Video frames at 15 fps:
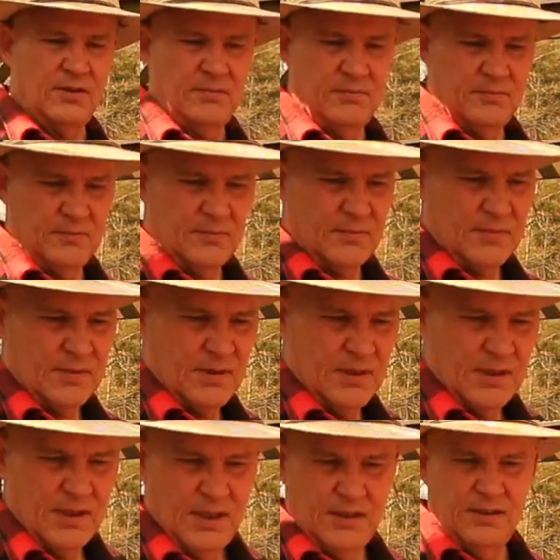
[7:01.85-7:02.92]
a
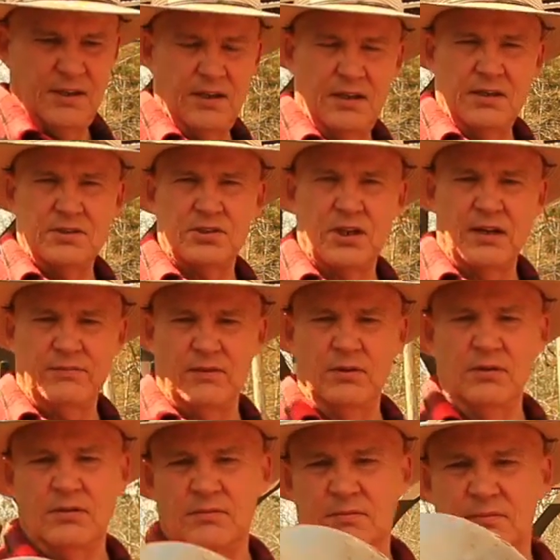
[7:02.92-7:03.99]
digging
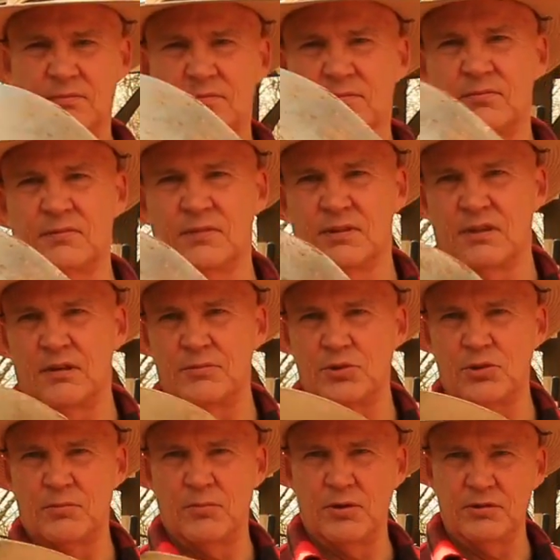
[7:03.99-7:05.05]
shovel. I'm
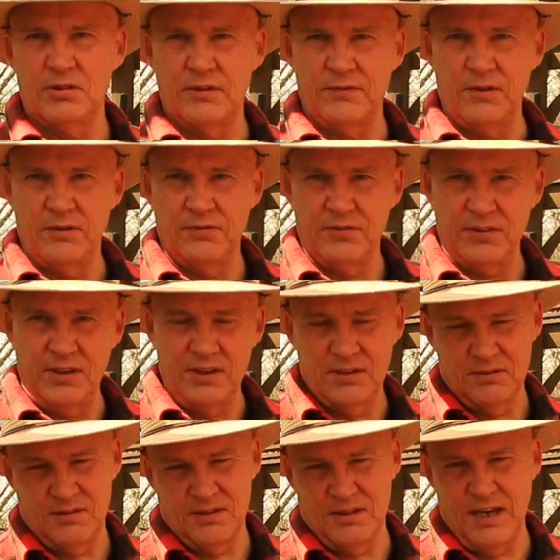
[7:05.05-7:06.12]
sure most of you have
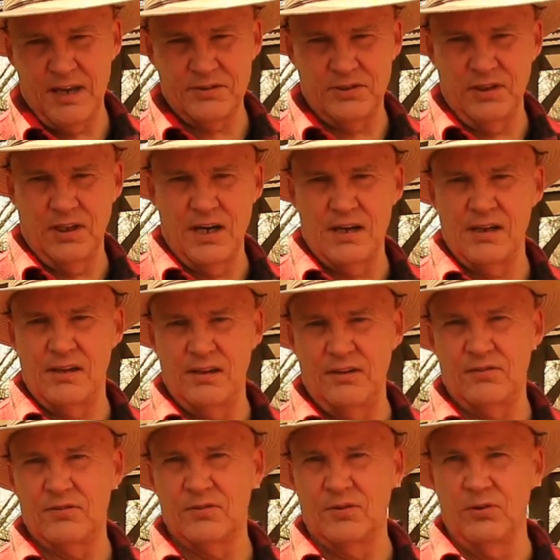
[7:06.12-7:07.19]
seen actually a lot of
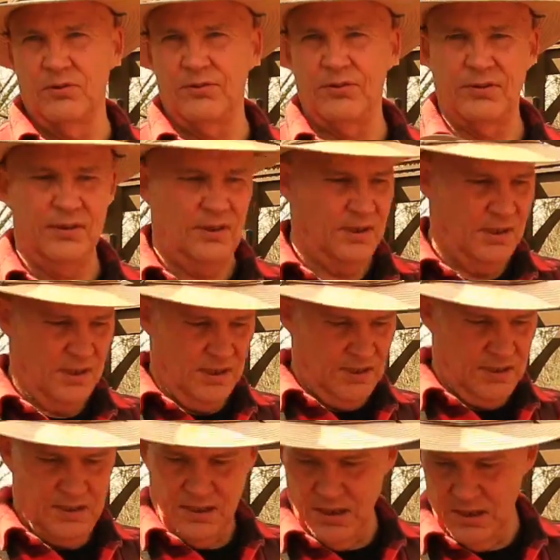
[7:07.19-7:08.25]
these tools,
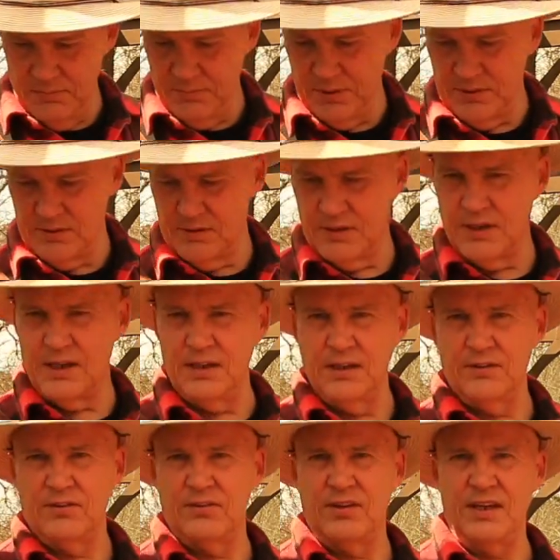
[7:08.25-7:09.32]
but again,
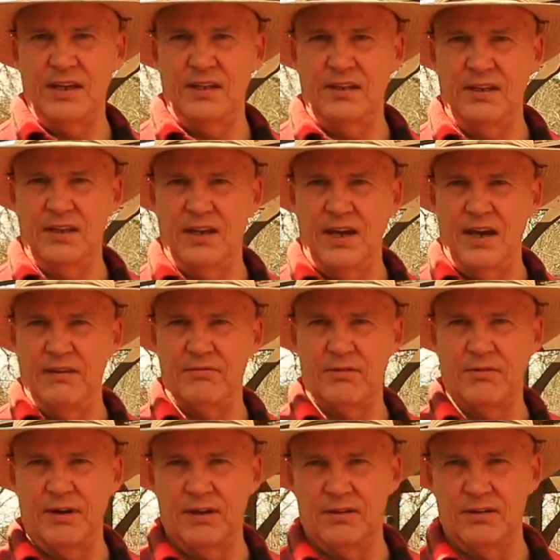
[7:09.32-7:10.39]
this is handy to have
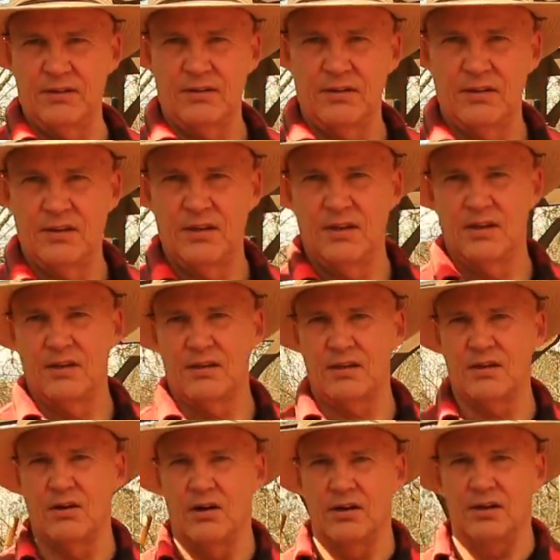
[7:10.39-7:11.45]
around
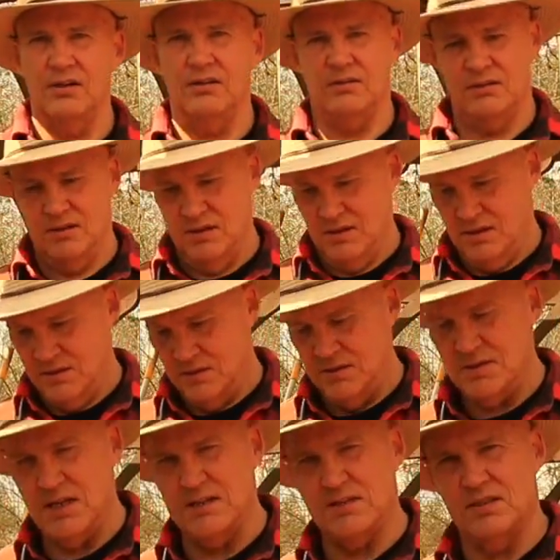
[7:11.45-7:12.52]
the garden.
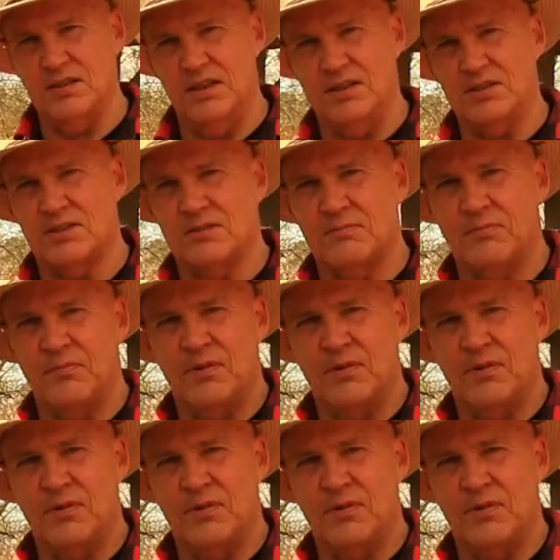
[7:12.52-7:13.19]
This has a nice